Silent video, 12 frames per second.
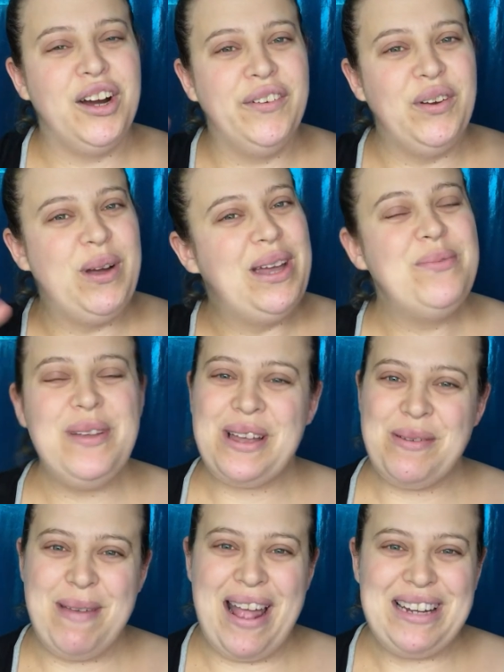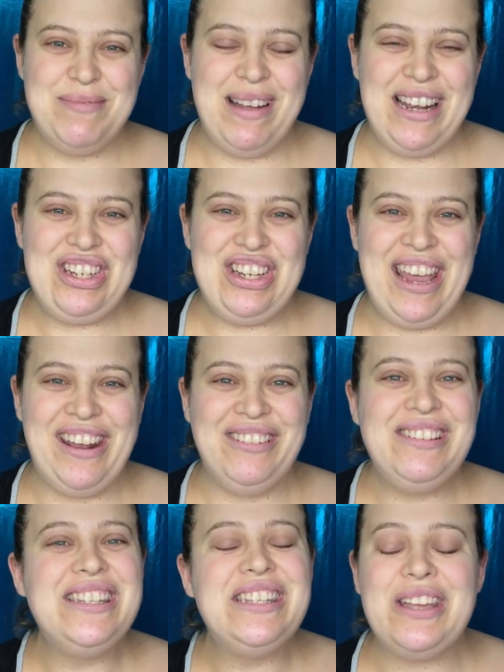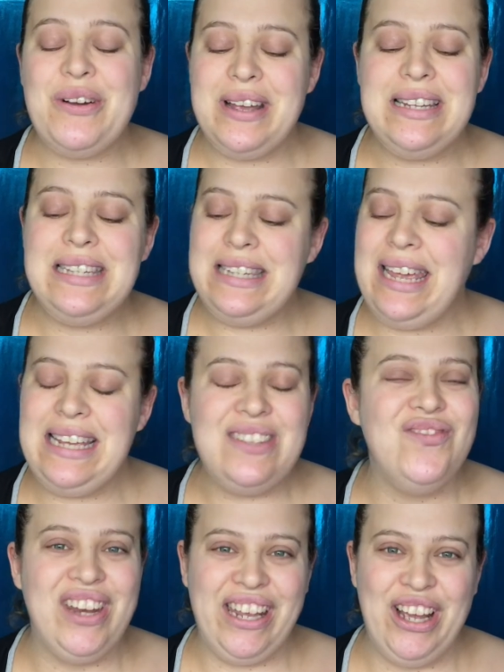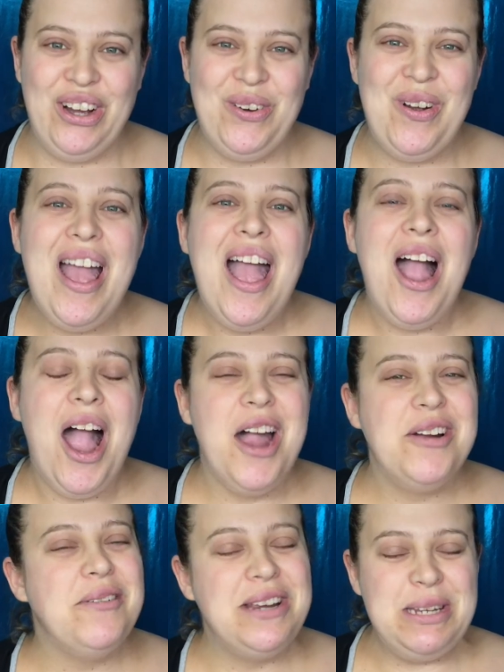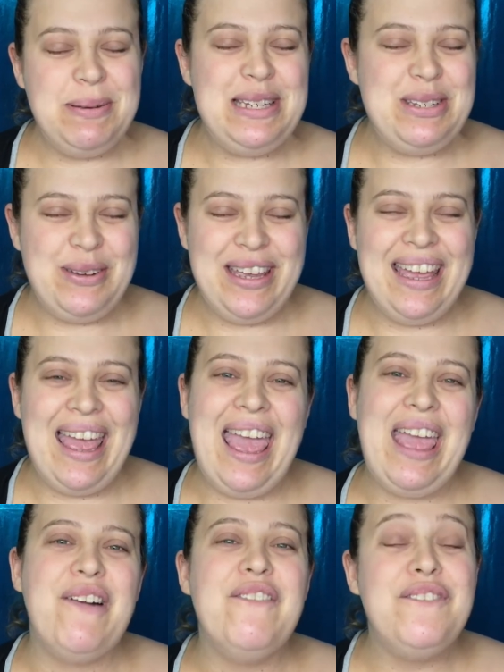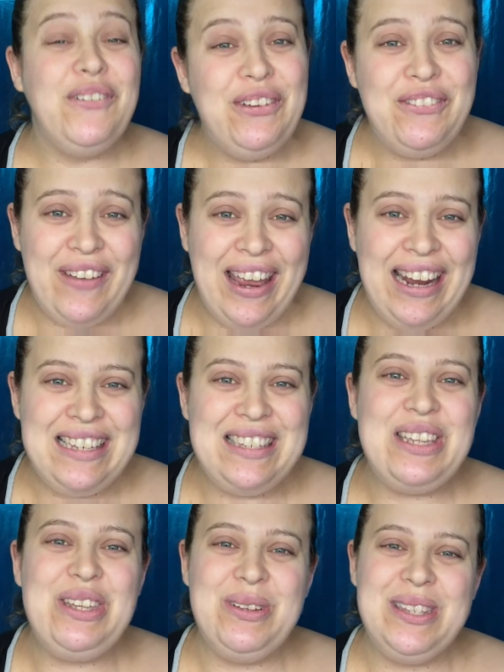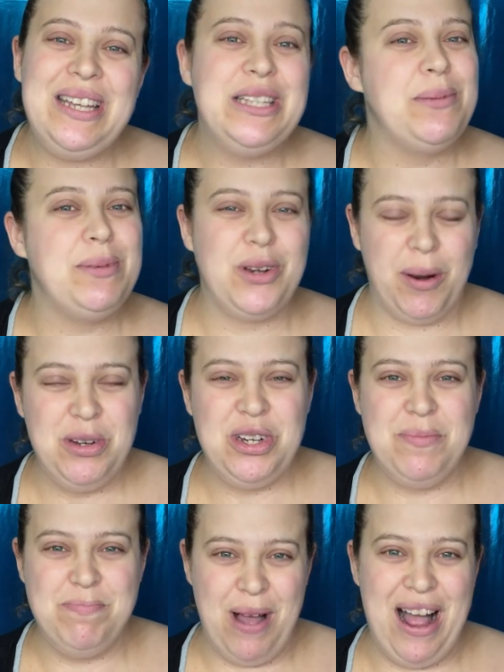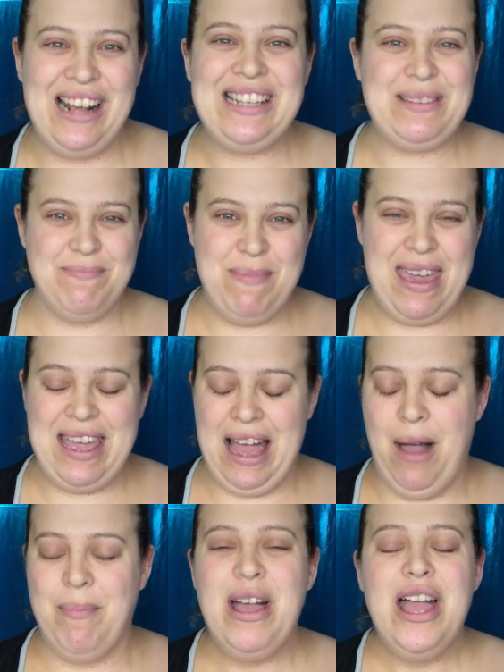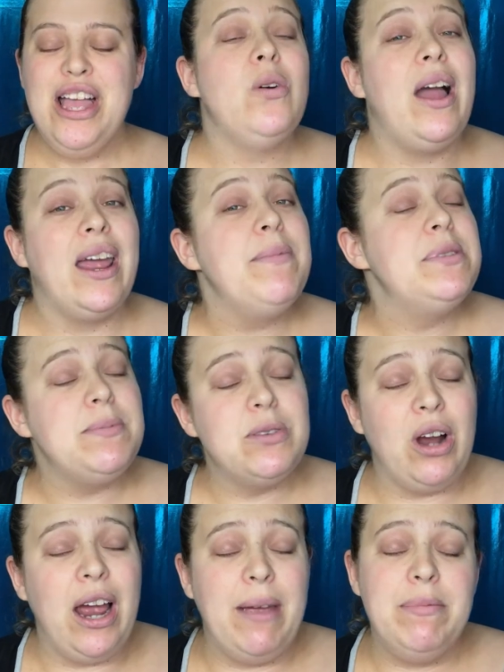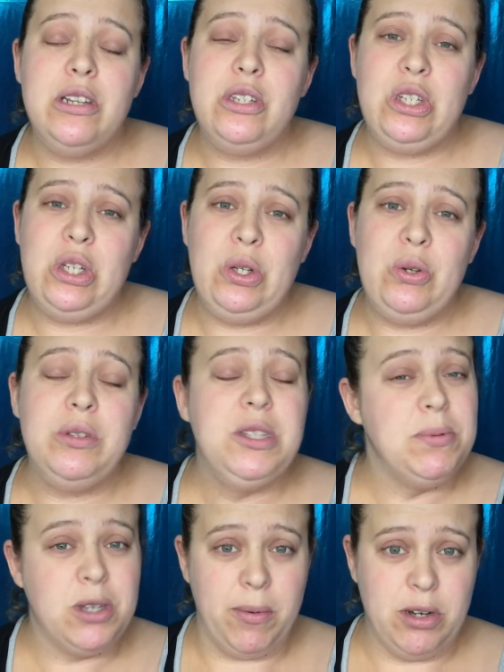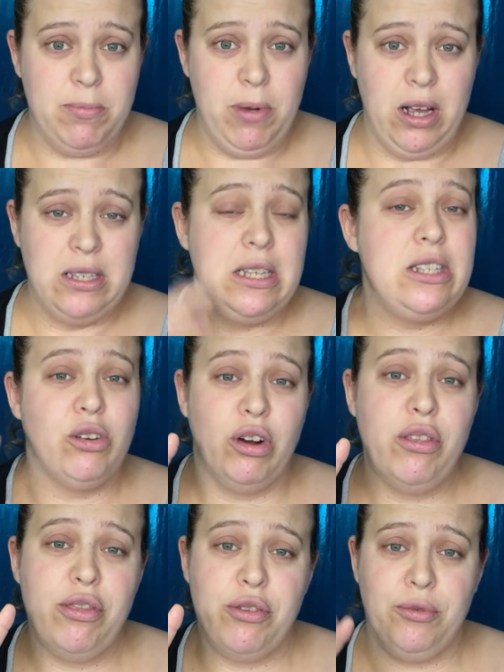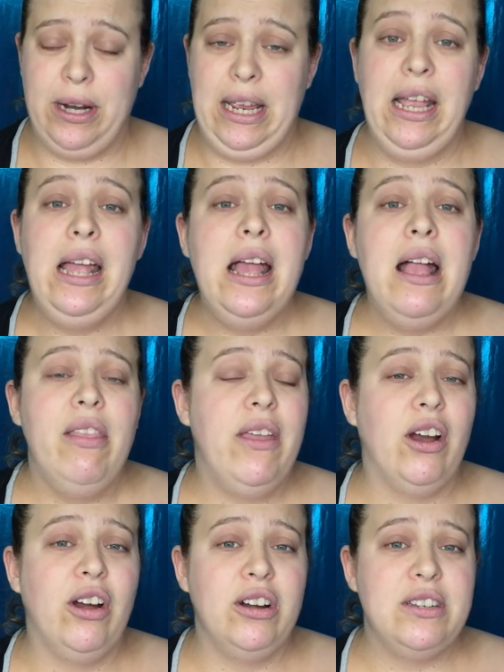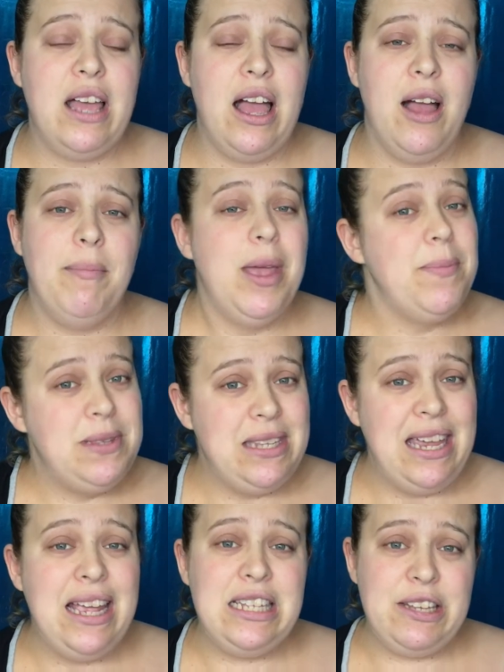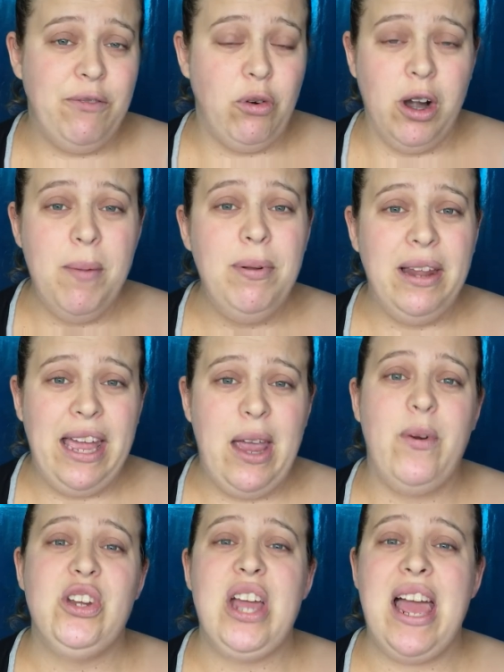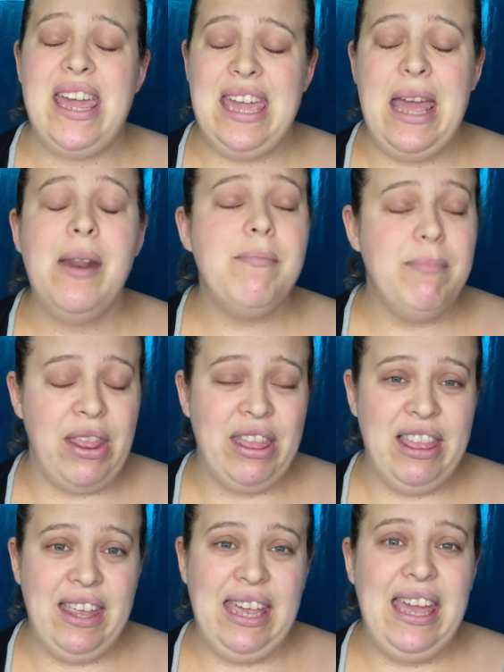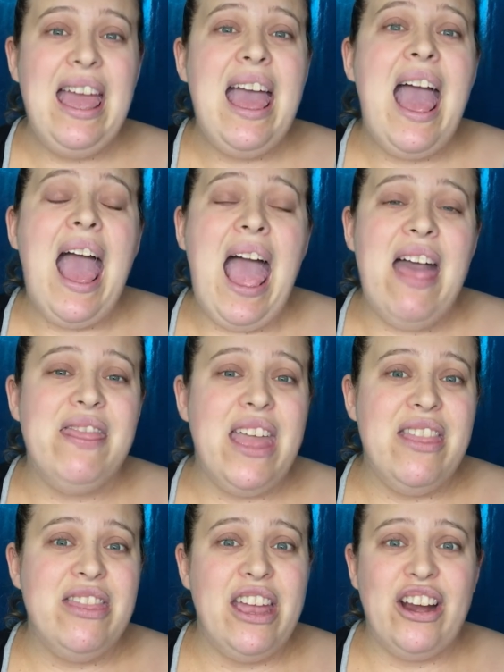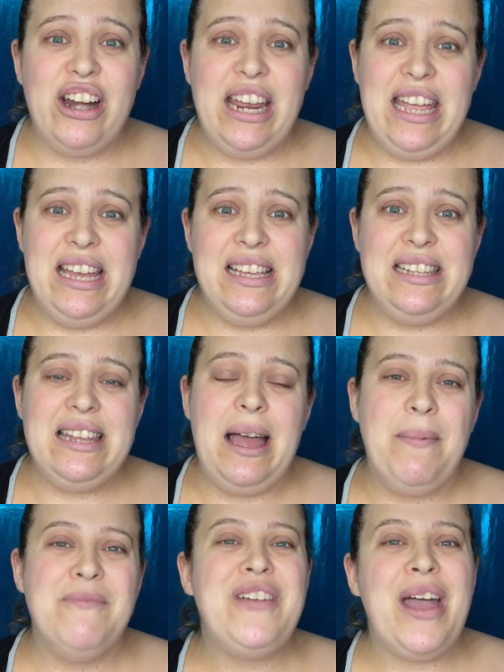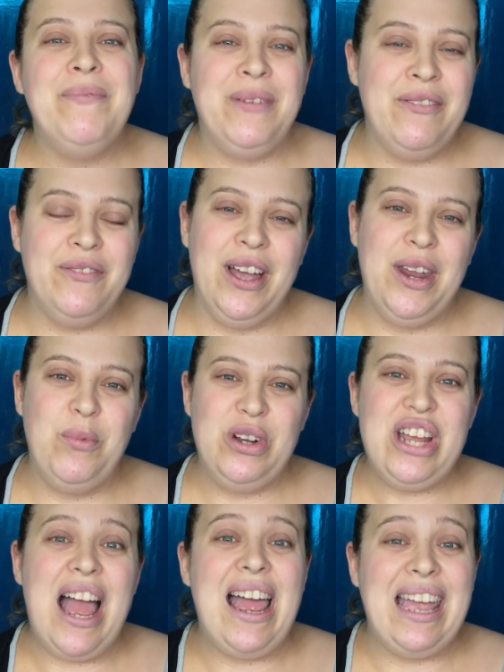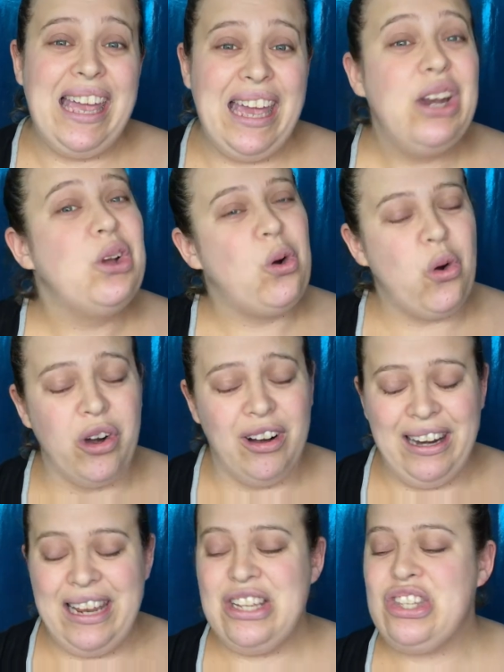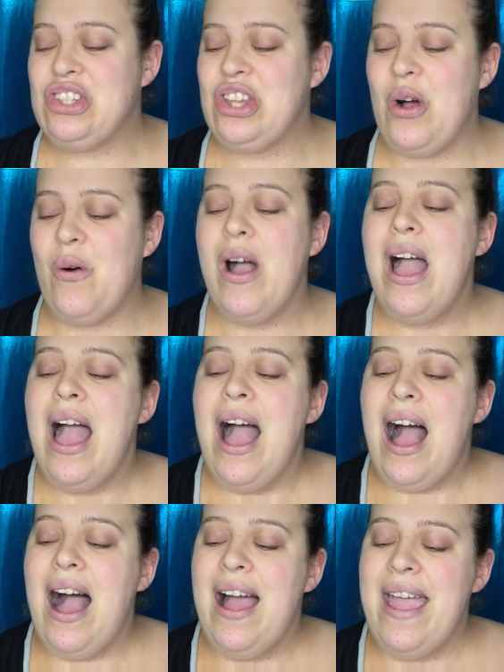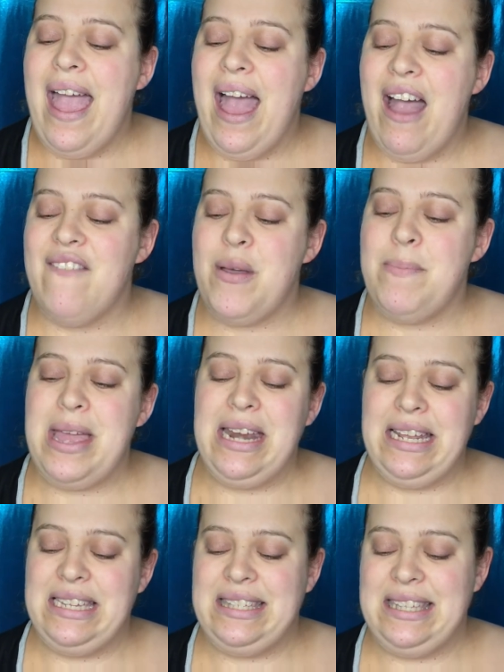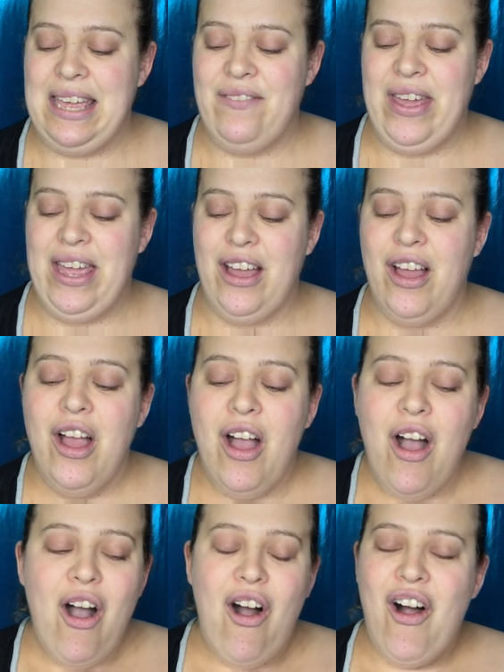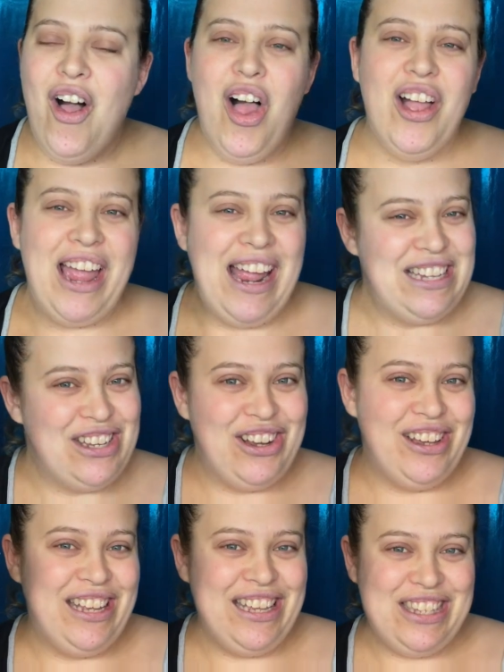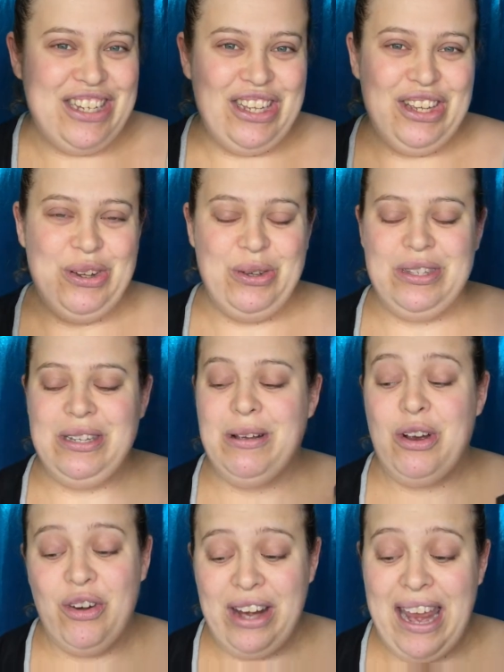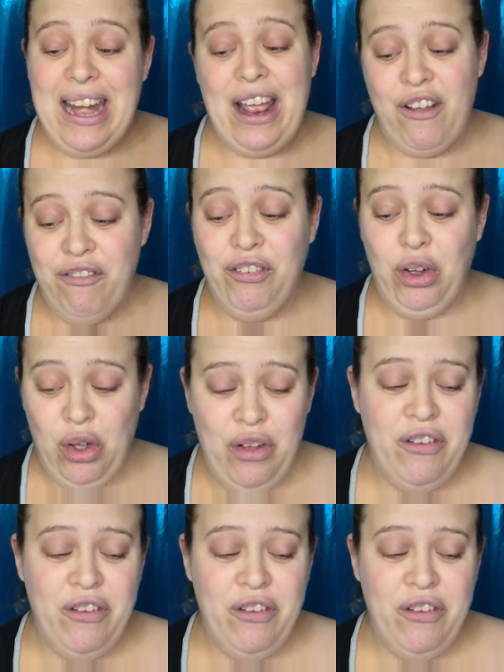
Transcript: everyone, welcome back to my channel. So in today's video, I'm going to be doing a full face using subscription box makeup. So I am subscribed to subscription boxes. There are three. There's um, Ipsy and Sephora Play, which I get monthly. And then there is um, FabFitFun, which I get quarterly. So I have been saving all kinds of goodies to use to create a full